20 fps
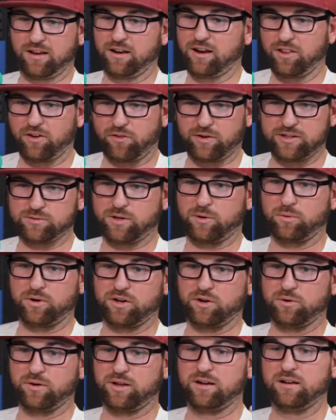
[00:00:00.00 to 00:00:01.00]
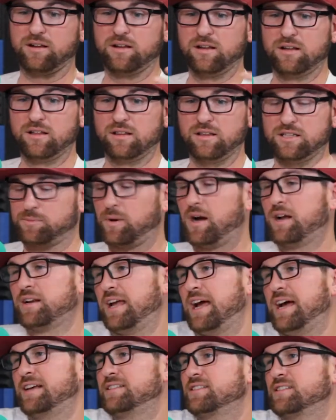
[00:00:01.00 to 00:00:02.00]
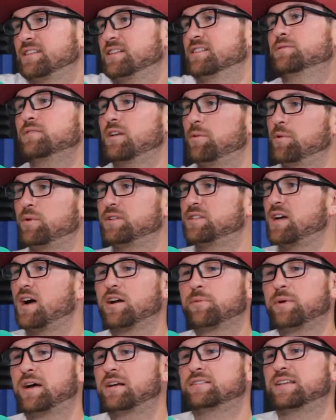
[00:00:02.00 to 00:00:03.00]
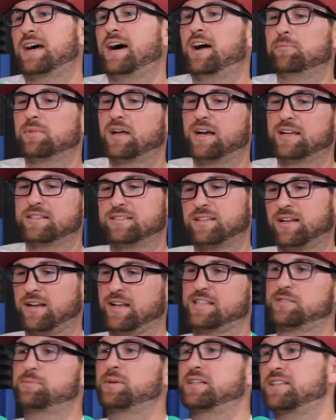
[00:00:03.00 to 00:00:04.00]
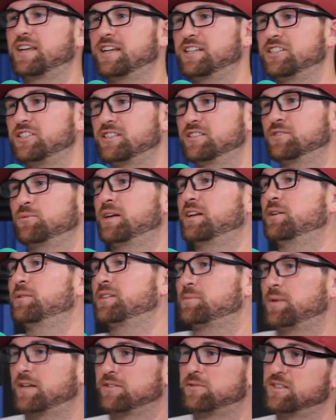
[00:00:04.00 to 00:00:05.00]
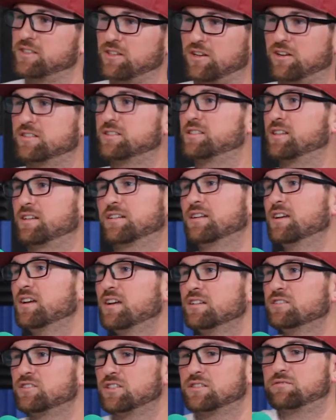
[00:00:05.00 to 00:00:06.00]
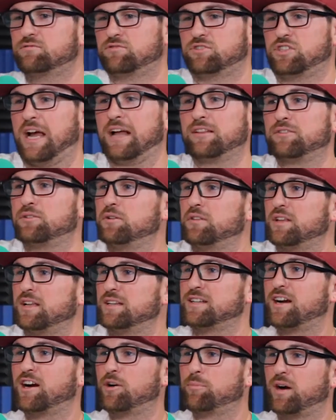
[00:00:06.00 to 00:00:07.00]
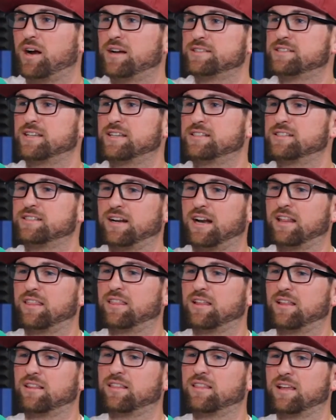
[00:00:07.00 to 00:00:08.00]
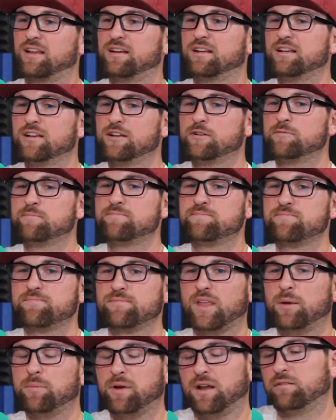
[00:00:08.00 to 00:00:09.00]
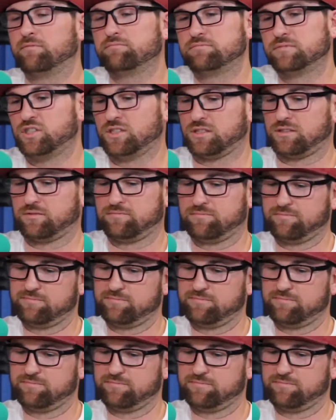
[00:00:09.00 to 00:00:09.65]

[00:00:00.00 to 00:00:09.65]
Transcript: another reason why we're doing these podcasts because I mean, we talk about timelines, setting expectations, when to expect results, and just chat through the entire process. And I think that, I mean, just